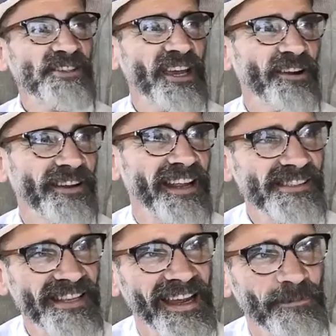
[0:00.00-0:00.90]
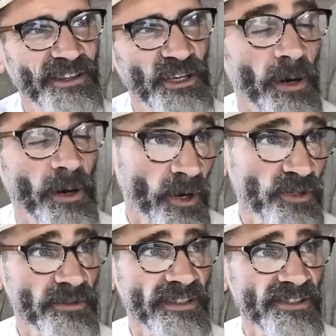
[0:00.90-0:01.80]
an insight with you, a personal
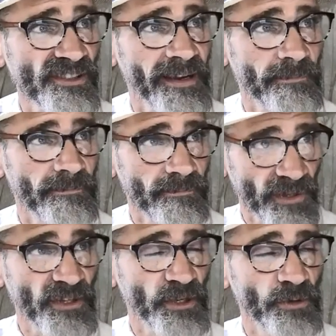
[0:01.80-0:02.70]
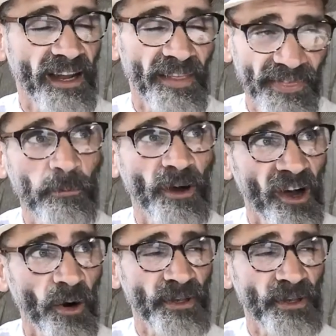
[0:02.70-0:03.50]
insight with you that I think will help you?